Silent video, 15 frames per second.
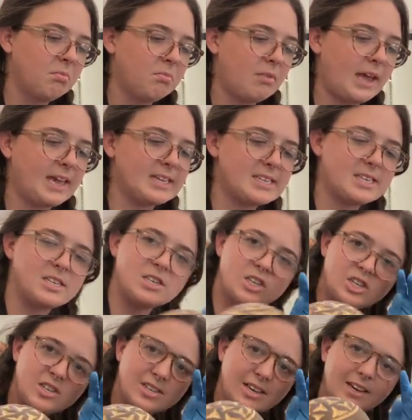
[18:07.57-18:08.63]
I guess this is
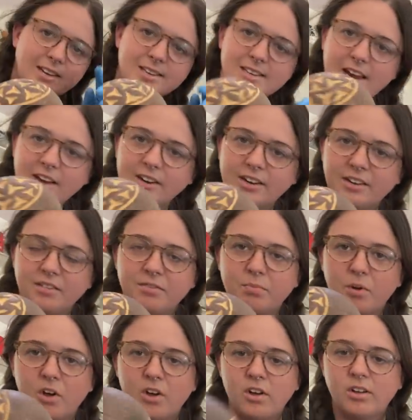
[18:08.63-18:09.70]
just like a decorative
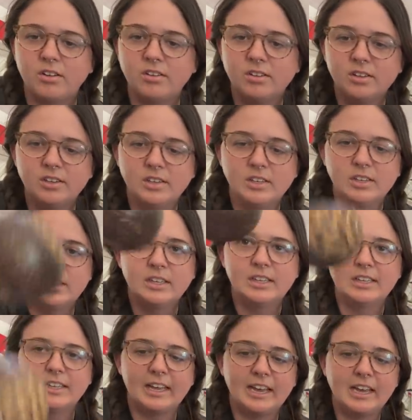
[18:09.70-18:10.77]
ball,
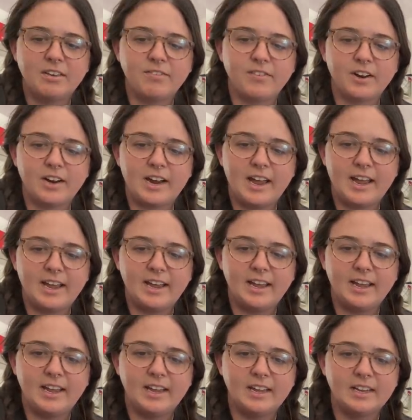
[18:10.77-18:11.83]
like for
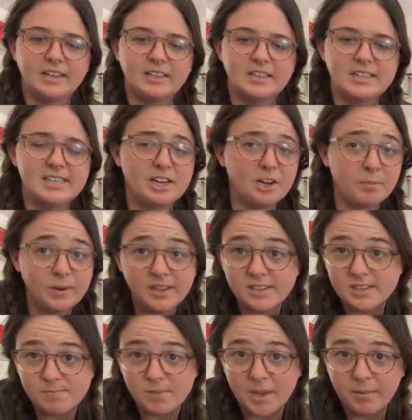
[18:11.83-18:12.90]
a
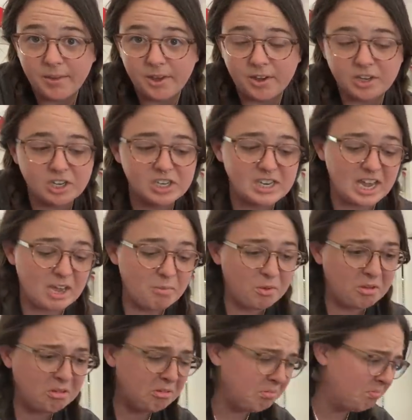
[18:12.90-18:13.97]
centerpiece maybe on your
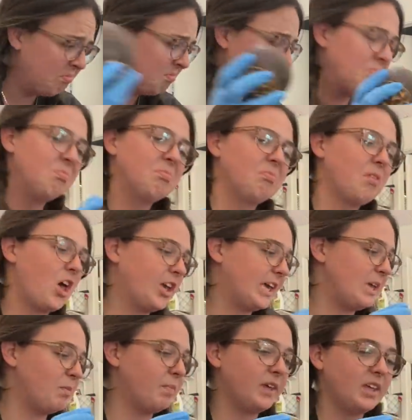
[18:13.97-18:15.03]
table. I'll
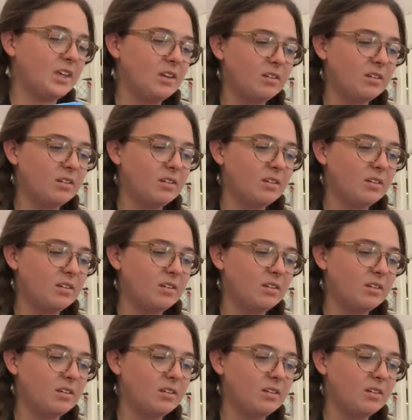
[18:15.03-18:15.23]
keep it.